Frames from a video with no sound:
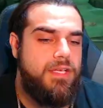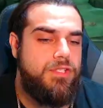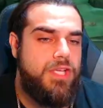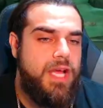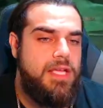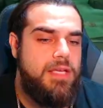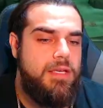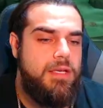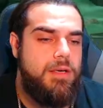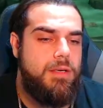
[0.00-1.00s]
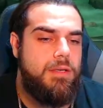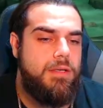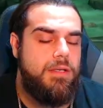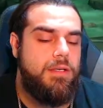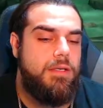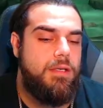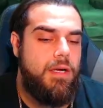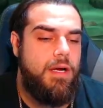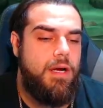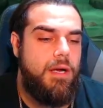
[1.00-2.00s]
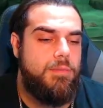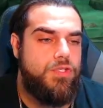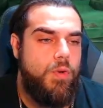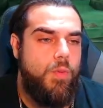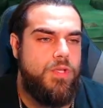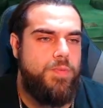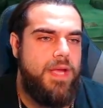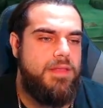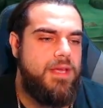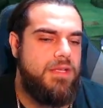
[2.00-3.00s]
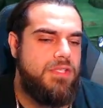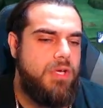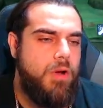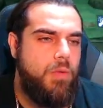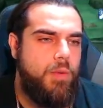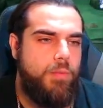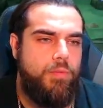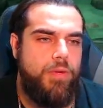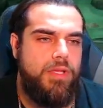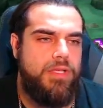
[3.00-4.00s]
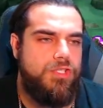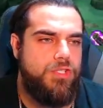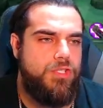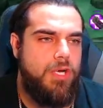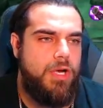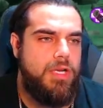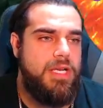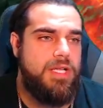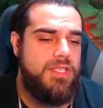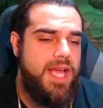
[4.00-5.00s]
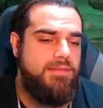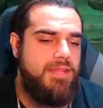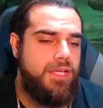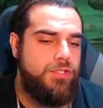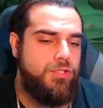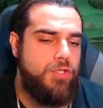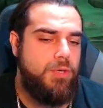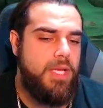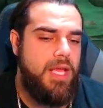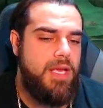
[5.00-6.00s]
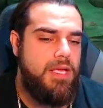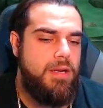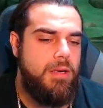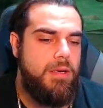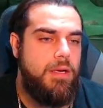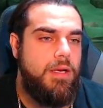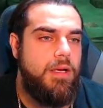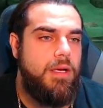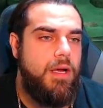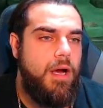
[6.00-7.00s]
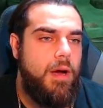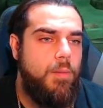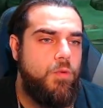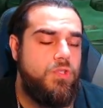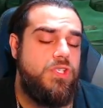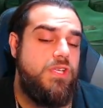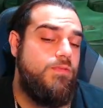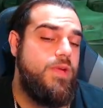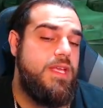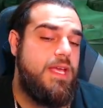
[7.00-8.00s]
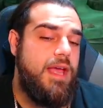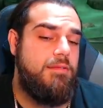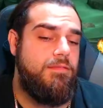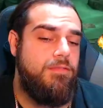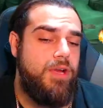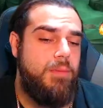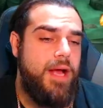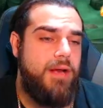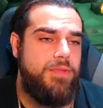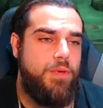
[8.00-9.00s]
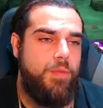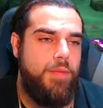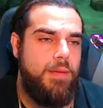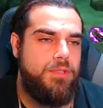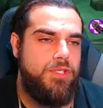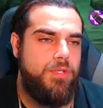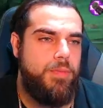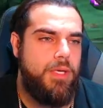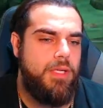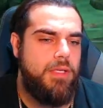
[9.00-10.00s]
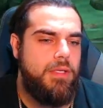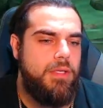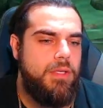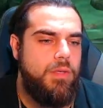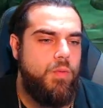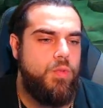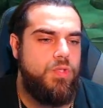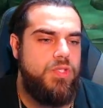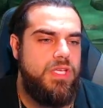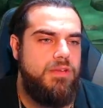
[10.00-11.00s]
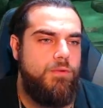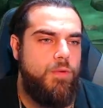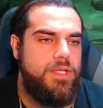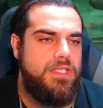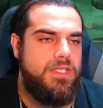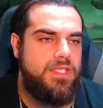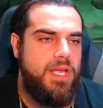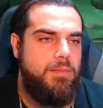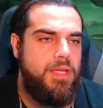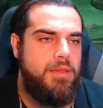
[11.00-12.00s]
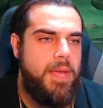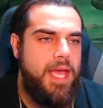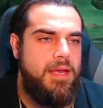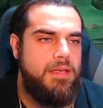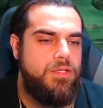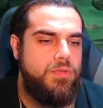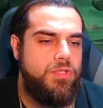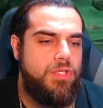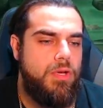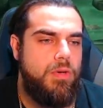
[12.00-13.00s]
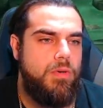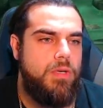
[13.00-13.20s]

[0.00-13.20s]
just got eaten here. So once Pythion is gone, we're really just done. He doesn't have the extra turn mechanic here. We'll see if we can free him. I don't think we'll be able to, but we'll see if Quintis can be the man and do so.